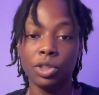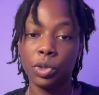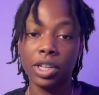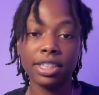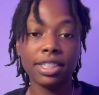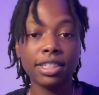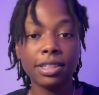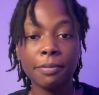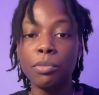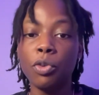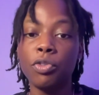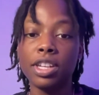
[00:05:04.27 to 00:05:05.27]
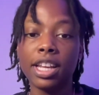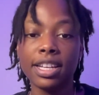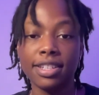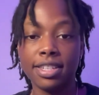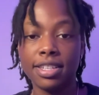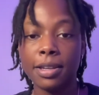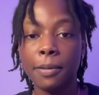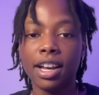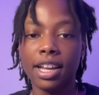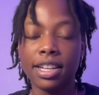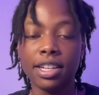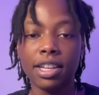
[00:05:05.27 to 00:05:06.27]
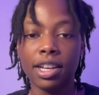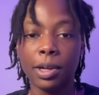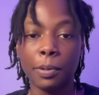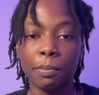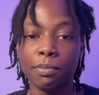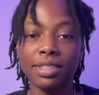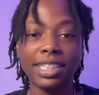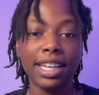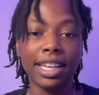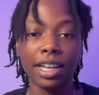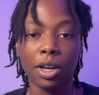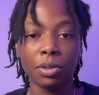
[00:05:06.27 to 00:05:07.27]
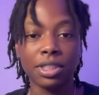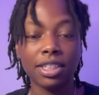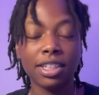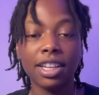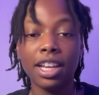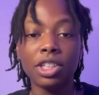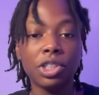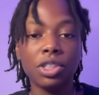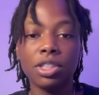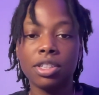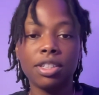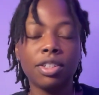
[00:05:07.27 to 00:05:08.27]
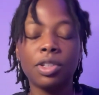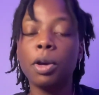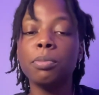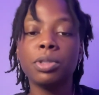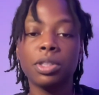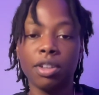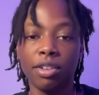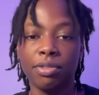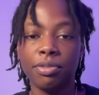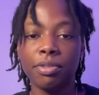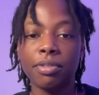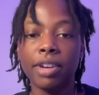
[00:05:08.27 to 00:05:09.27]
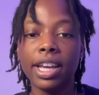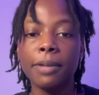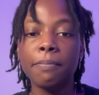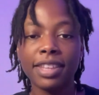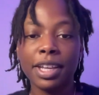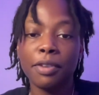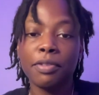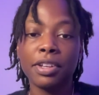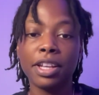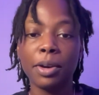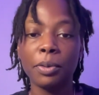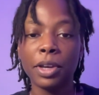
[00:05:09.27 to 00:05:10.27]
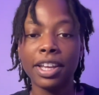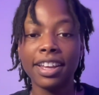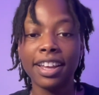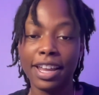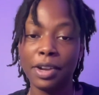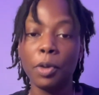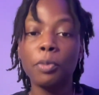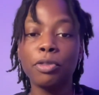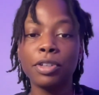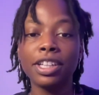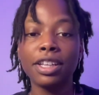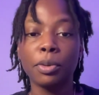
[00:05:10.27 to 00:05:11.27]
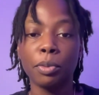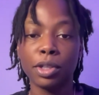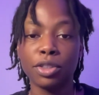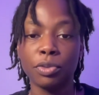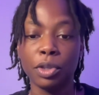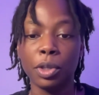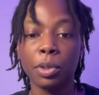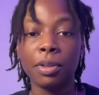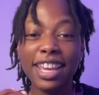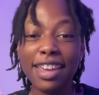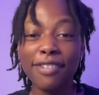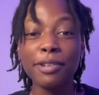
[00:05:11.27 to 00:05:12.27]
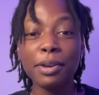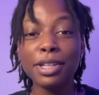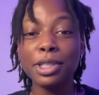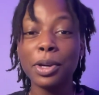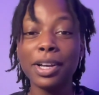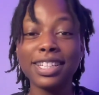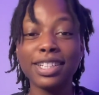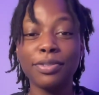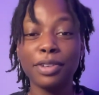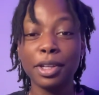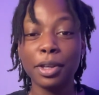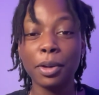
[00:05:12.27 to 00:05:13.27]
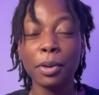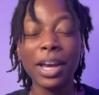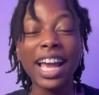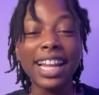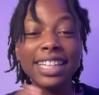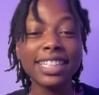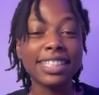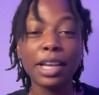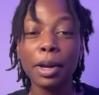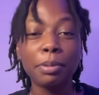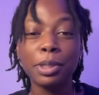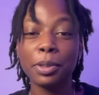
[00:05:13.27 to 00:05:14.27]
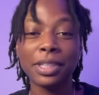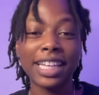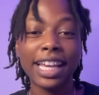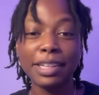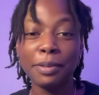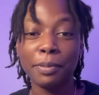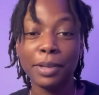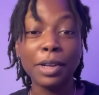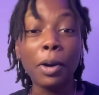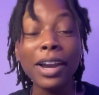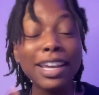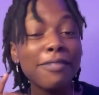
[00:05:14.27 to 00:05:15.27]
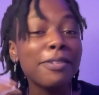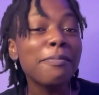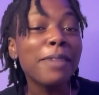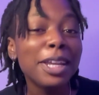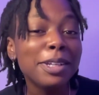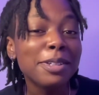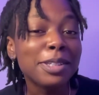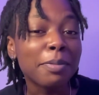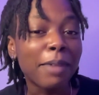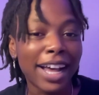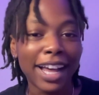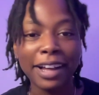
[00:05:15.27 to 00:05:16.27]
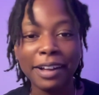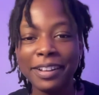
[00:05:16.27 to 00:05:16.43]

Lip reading: drinks, movie nights, and takeout, and just dumb stuff, right? Think of it that way, and hopefully it works for you. If you enjoyed this video and this helped you a tiny bit or even made you smile,